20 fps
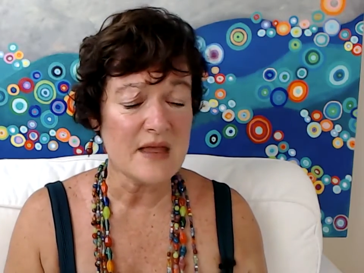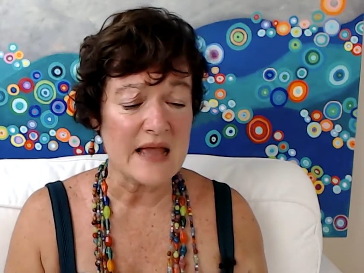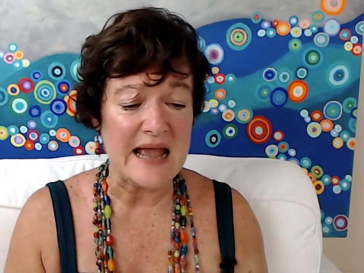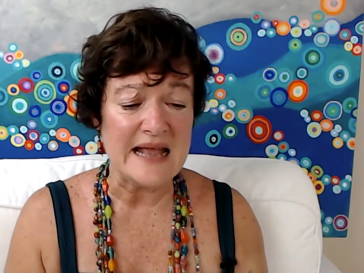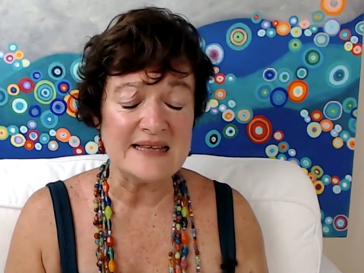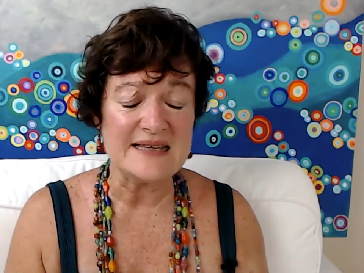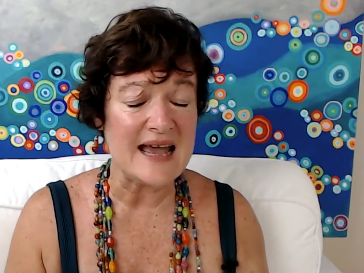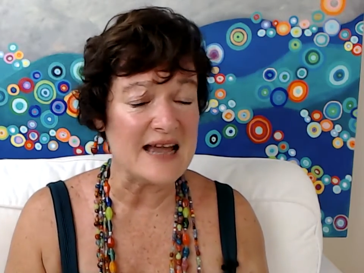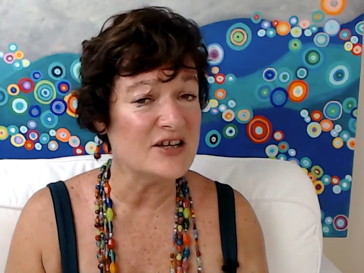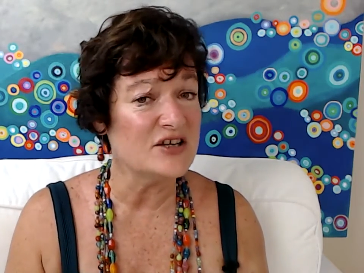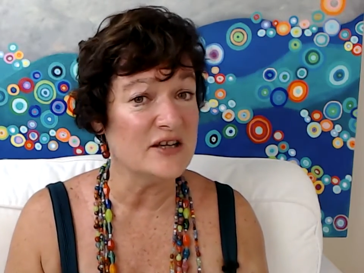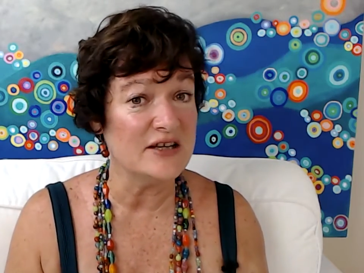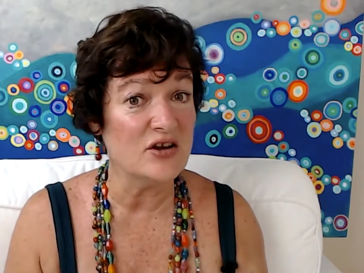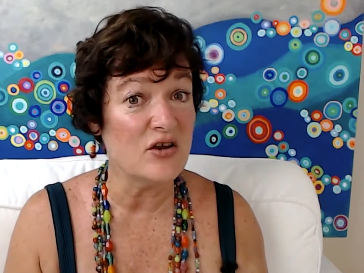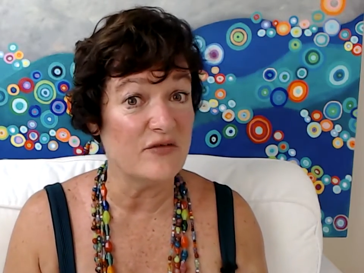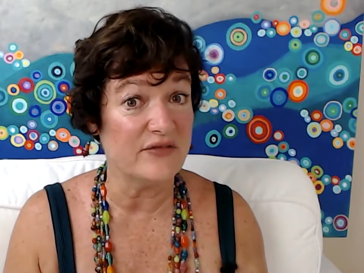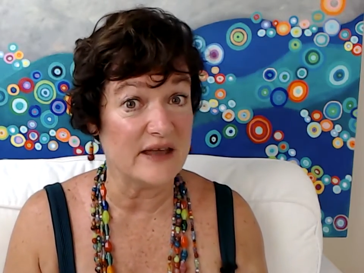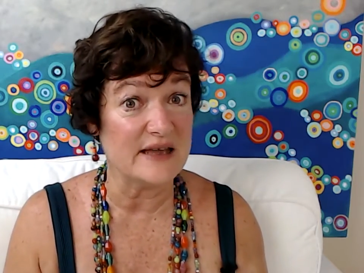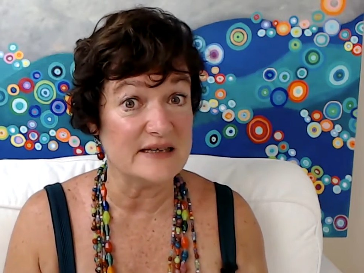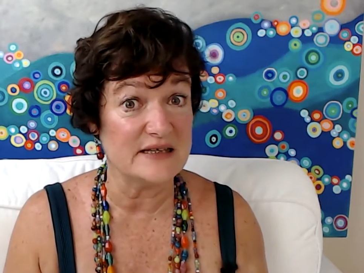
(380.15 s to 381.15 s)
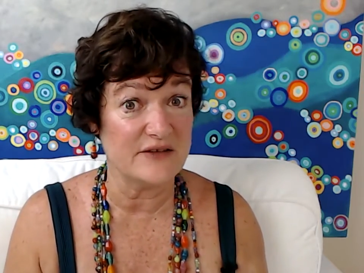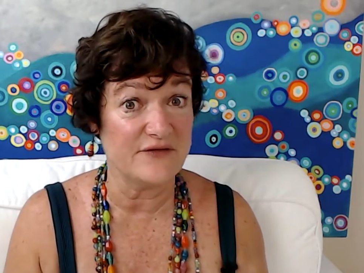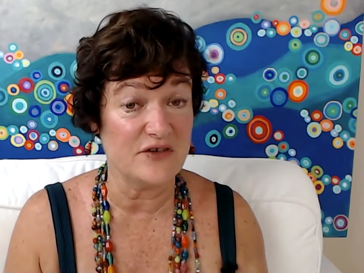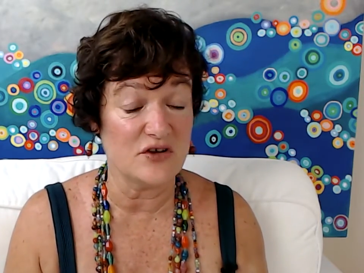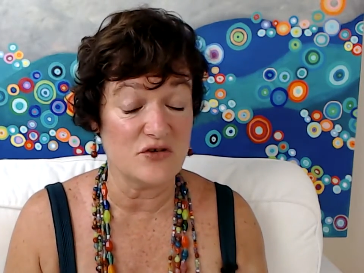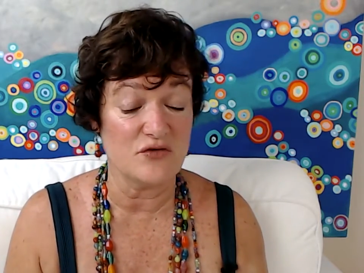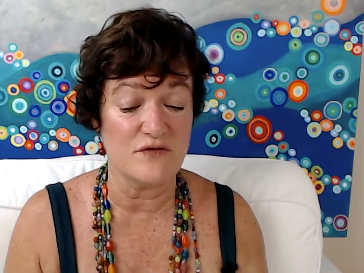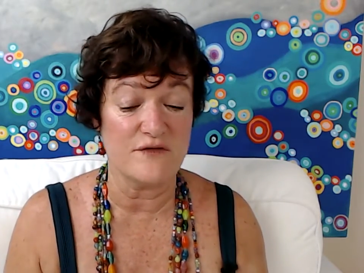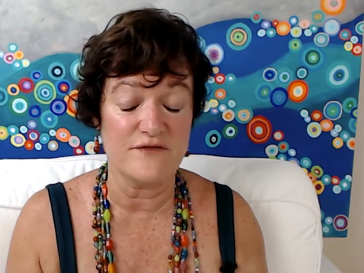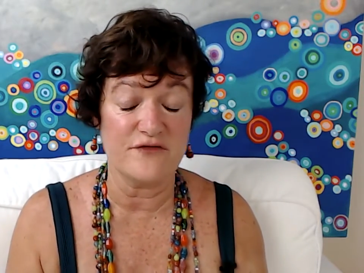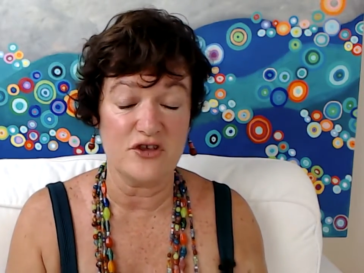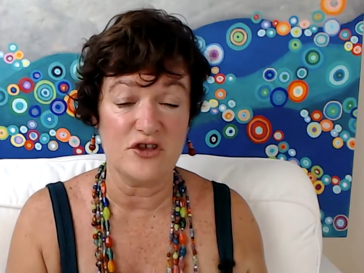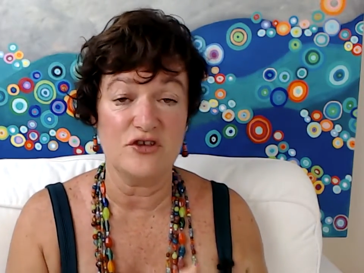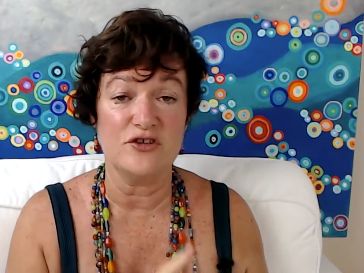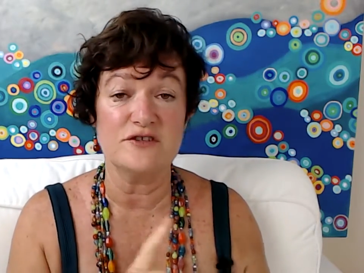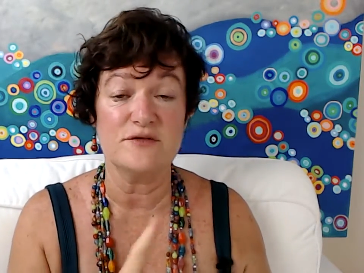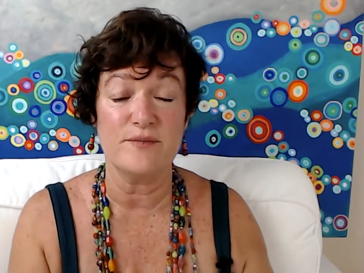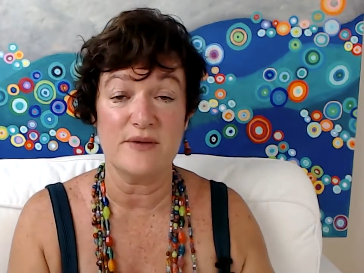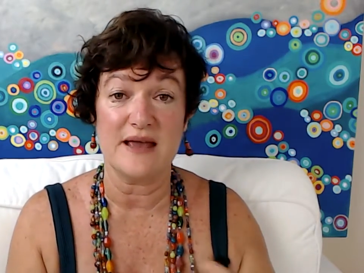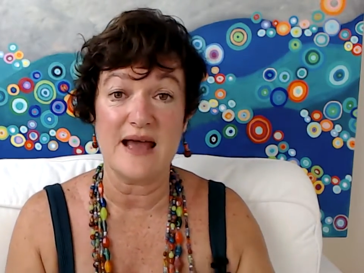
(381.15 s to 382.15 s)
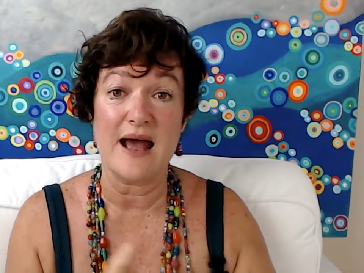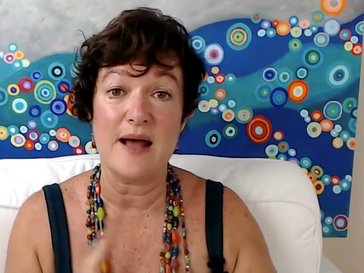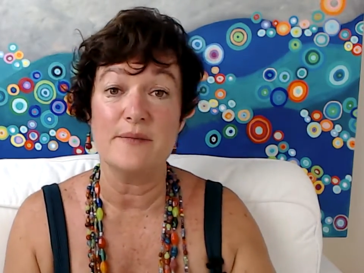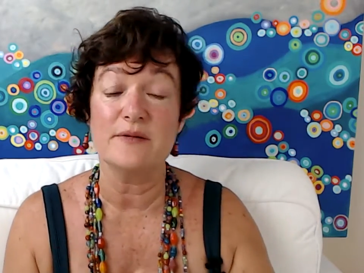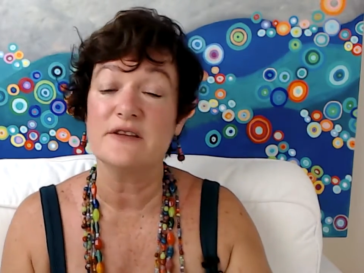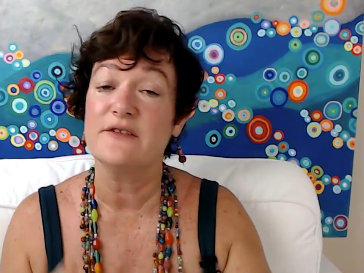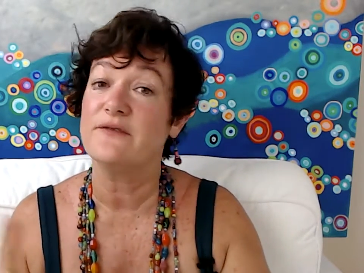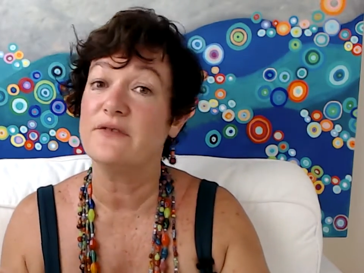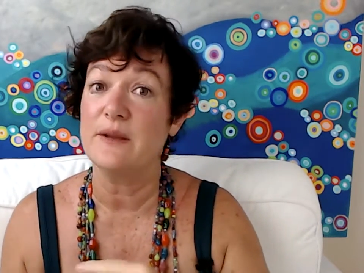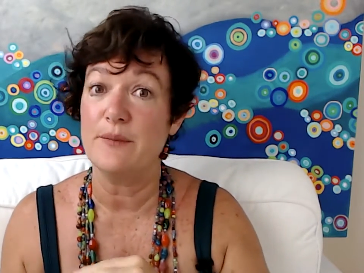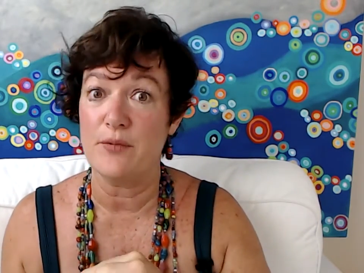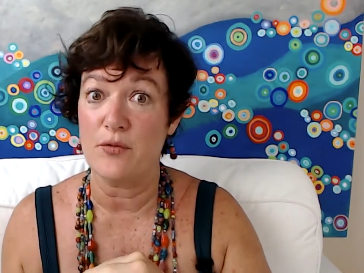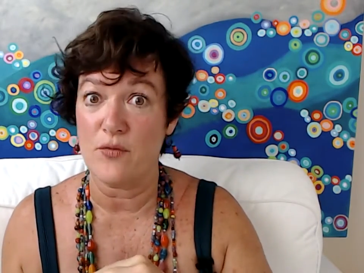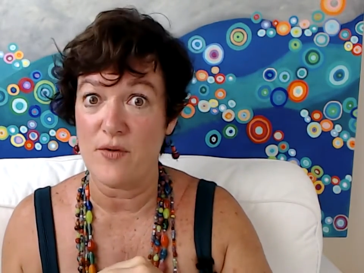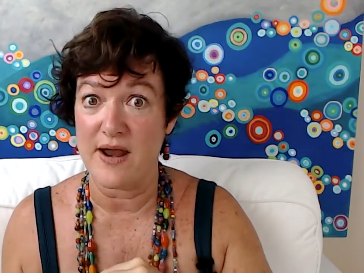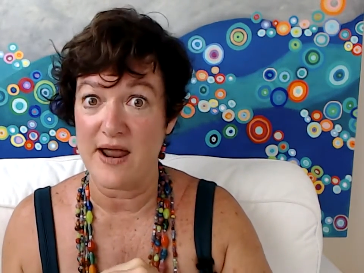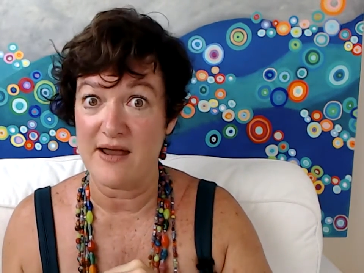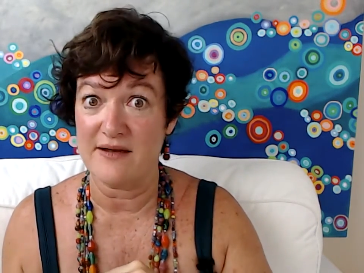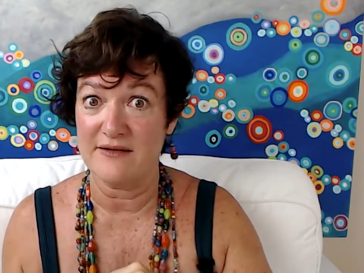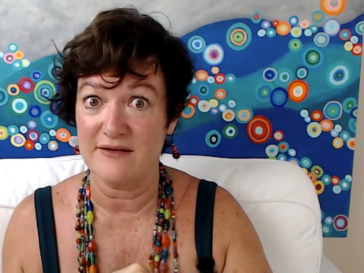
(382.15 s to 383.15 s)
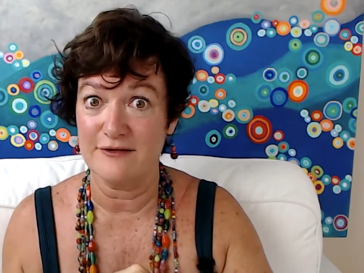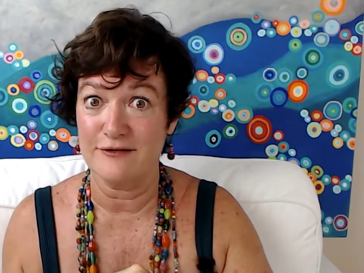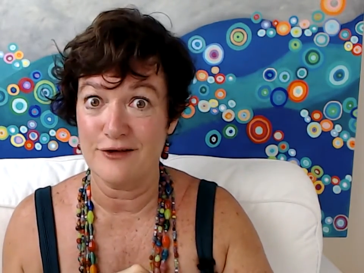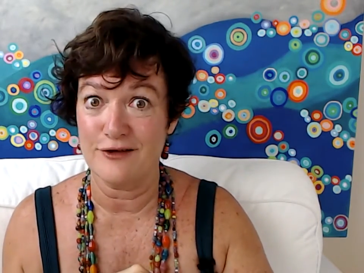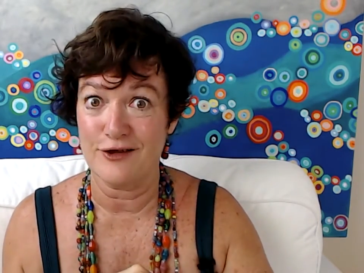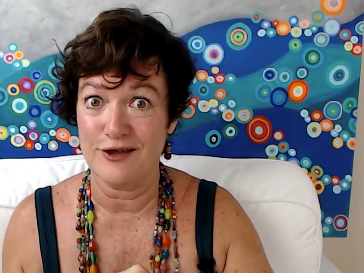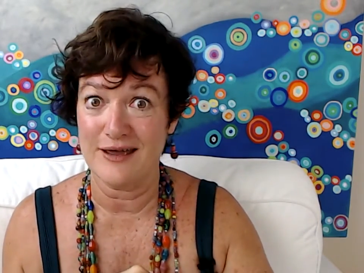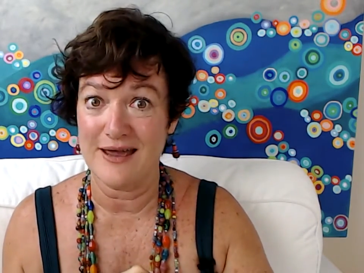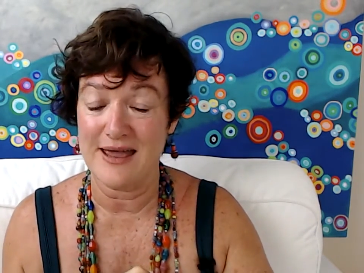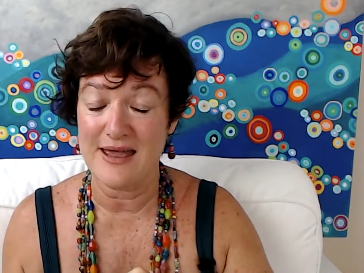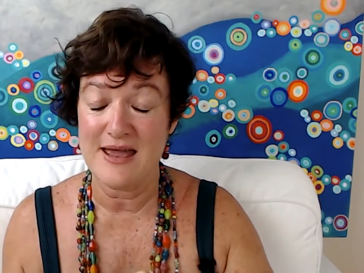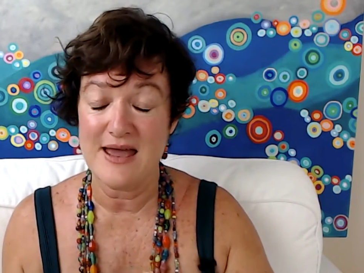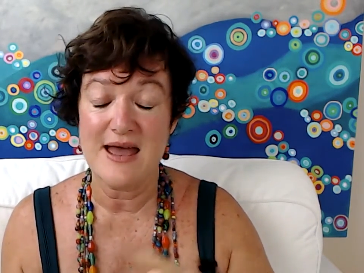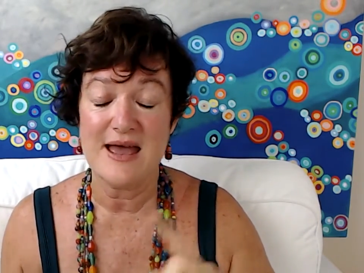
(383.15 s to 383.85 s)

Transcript: it's actually not that difficult for you to be able to flip around, okay?